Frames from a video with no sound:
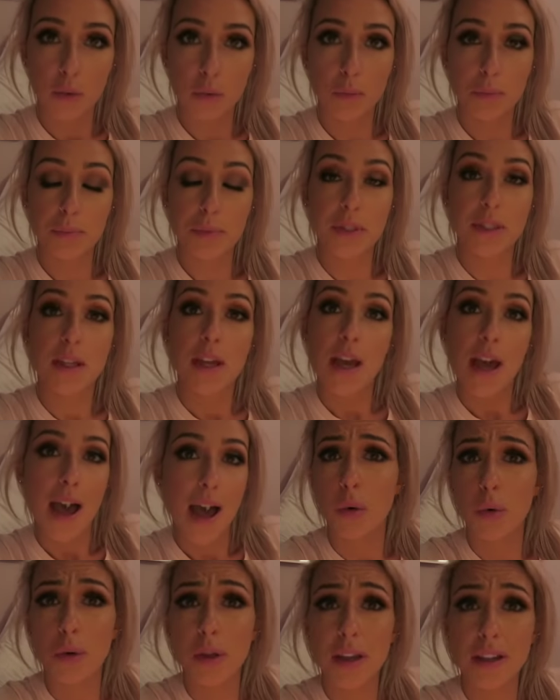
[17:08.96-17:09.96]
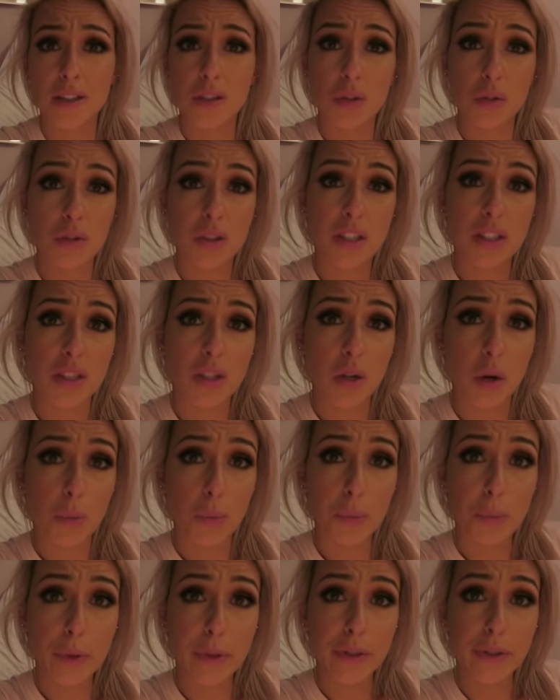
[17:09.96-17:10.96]
Oops. Oh, we had to go to the
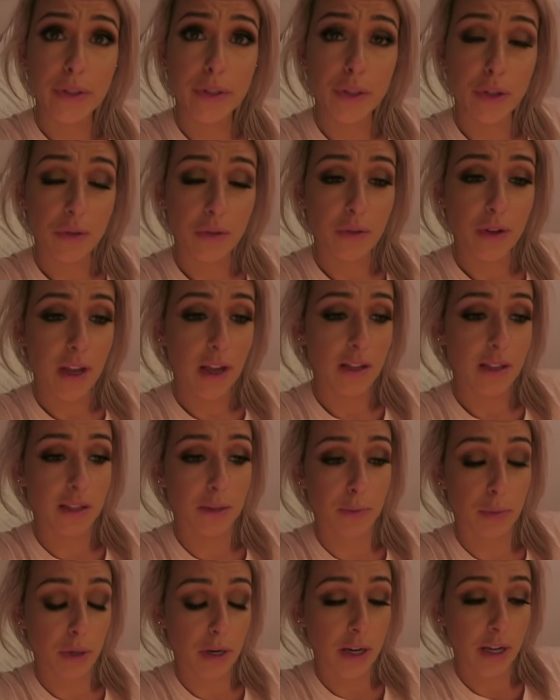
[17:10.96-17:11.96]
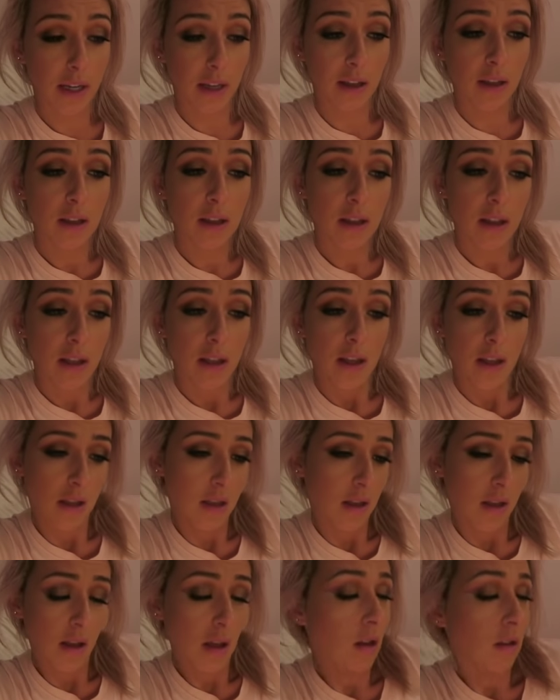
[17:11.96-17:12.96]
dump and stuff. We had to bring,
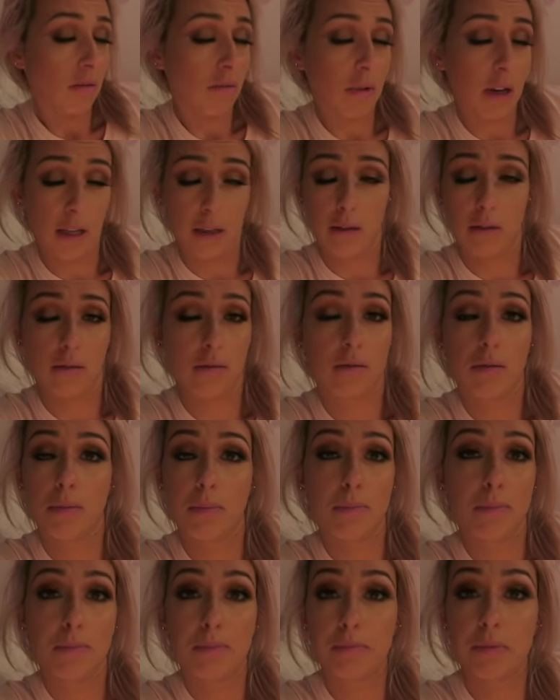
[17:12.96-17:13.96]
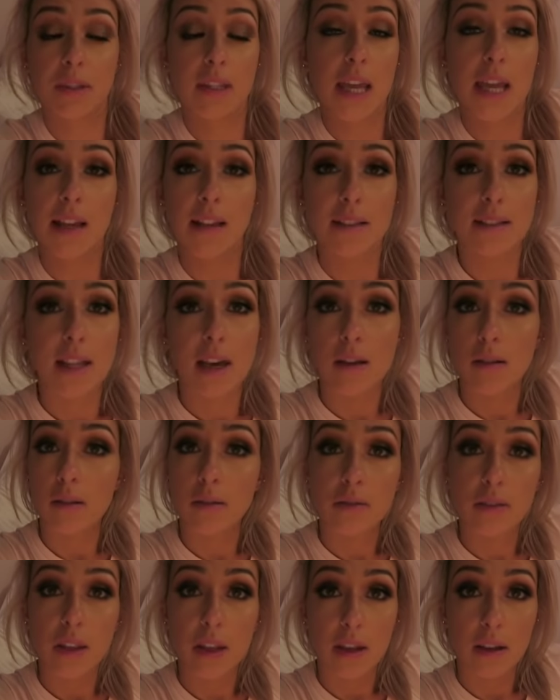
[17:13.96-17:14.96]
like, things out
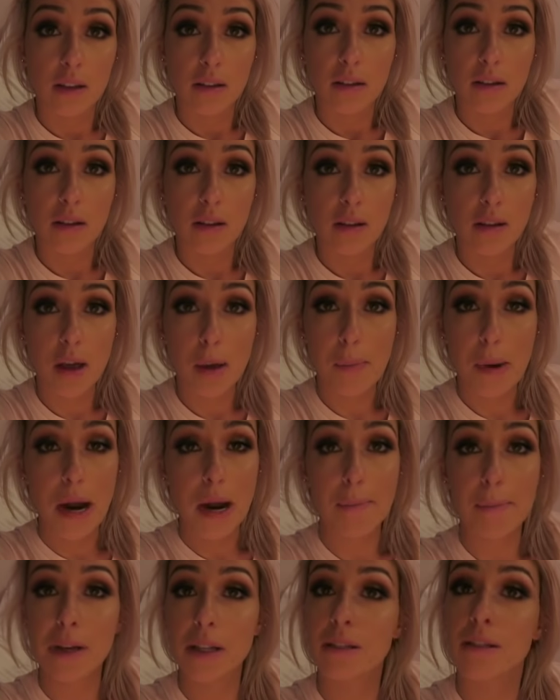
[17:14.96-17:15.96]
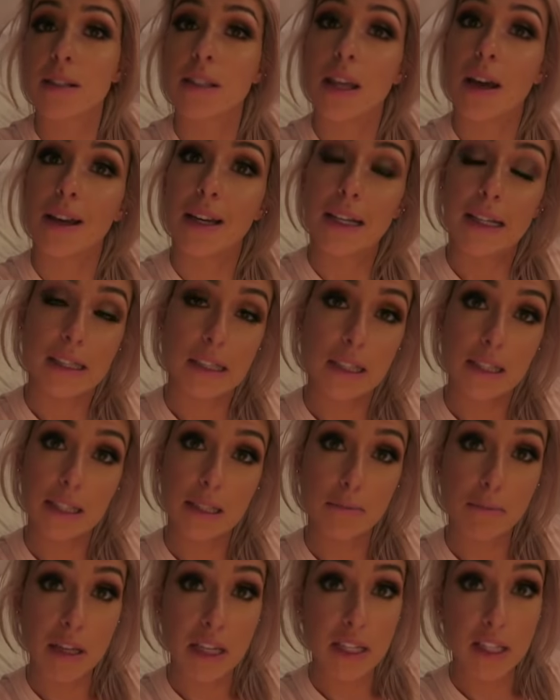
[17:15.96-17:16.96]
of the apartment that needed
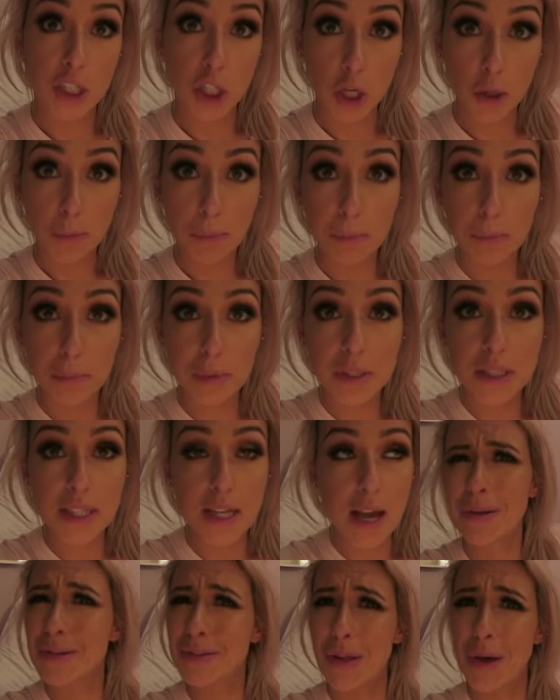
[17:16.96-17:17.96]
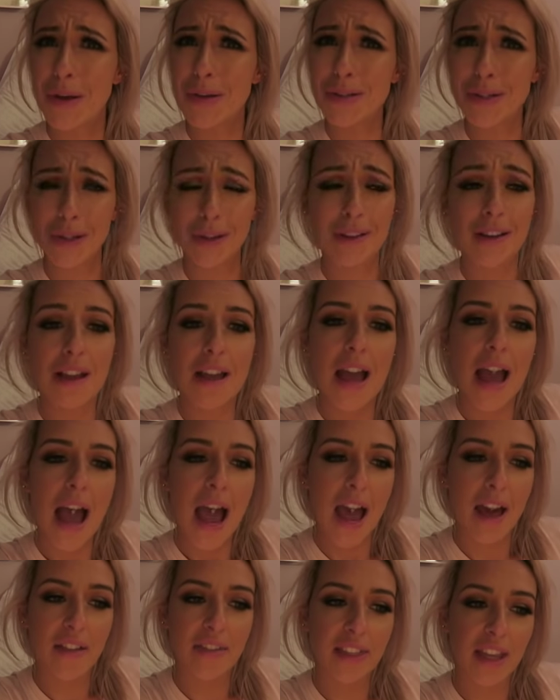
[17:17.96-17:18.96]
to be dumped. Exciting.
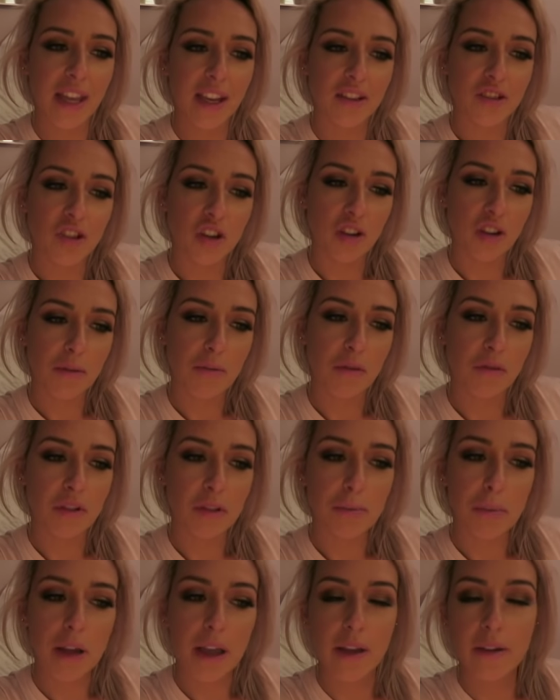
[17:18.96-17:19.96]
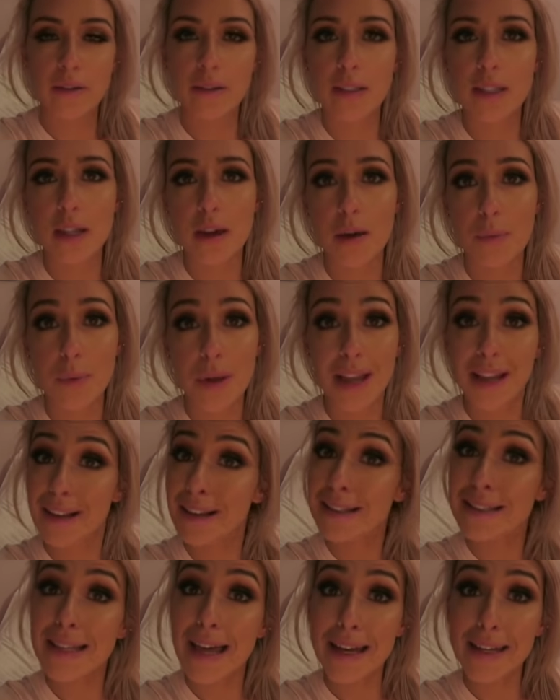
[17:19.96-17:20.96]
And then John came over to my house and we had
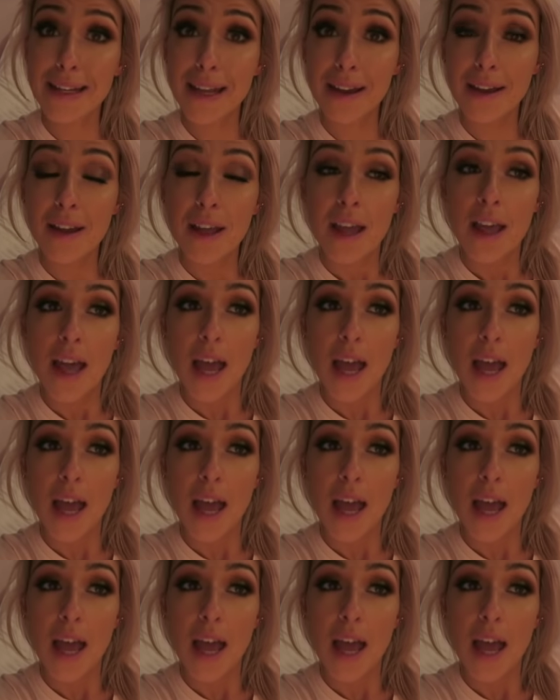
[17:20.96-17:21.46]
lasagna